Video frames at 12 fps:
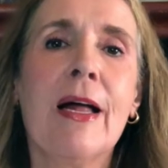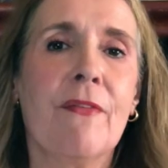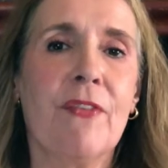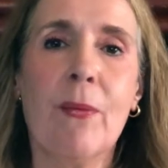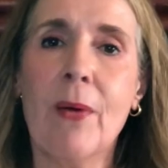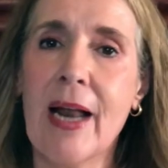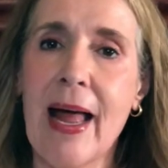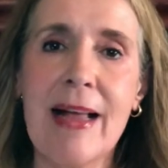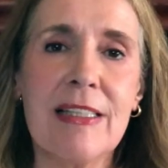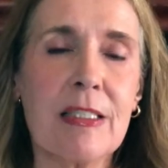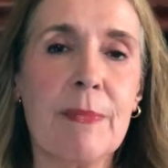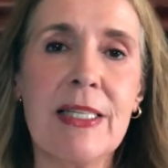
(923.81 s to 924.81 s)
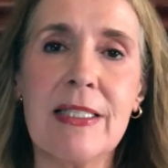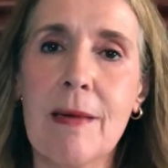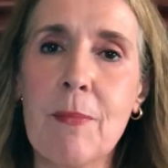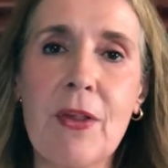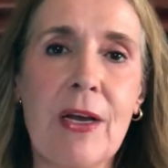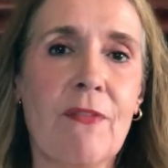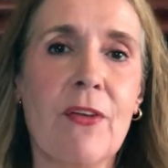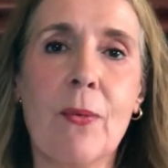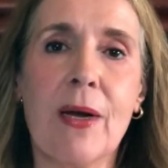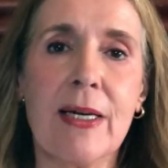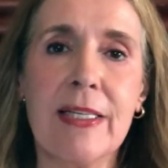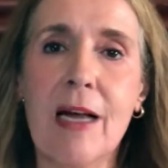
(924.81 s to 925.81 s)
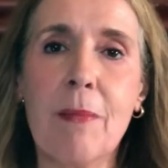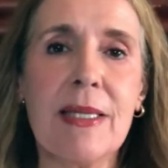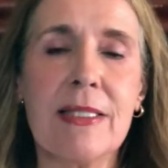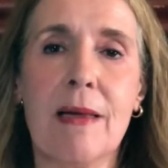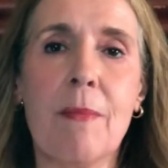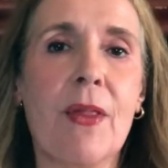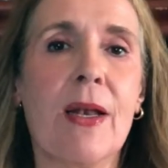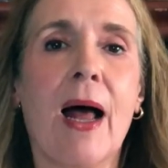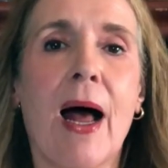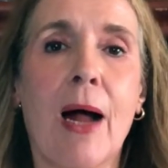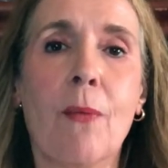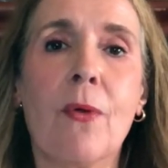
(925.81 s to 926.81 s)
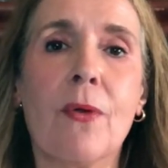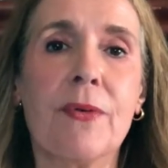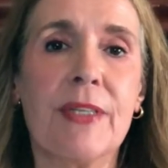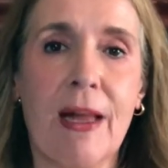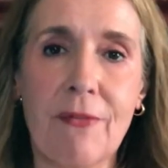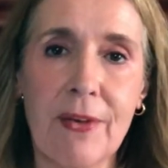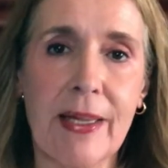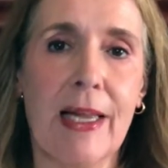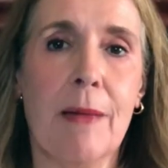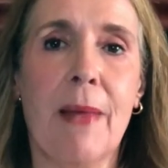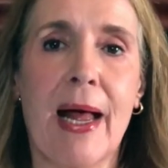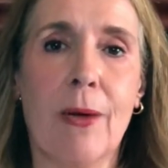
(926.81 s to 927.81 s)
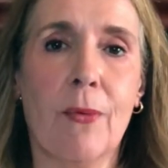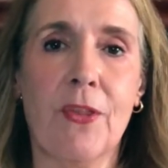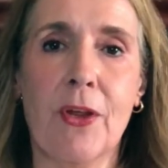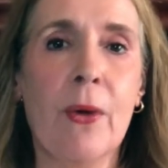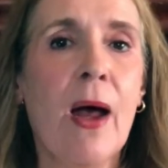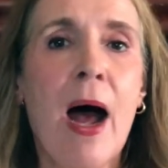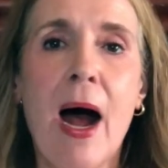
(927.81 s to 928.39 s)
if you want to ask me something, if you want to tell me something, I will definitely get back with you.